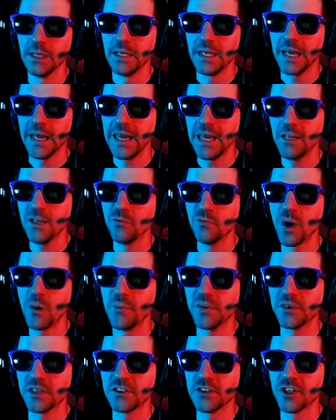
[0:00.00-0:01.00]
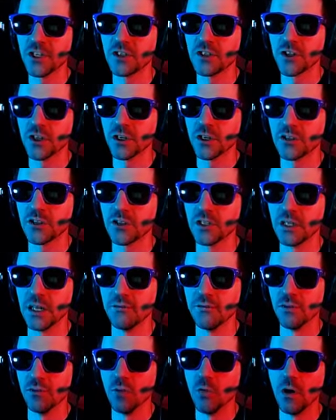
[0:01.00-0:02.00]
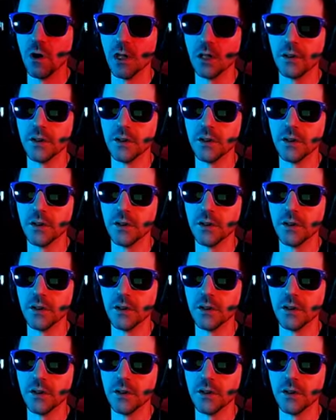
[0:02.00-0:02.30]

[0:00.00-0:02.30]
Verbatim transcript: And a weapon that she can charge to level 1.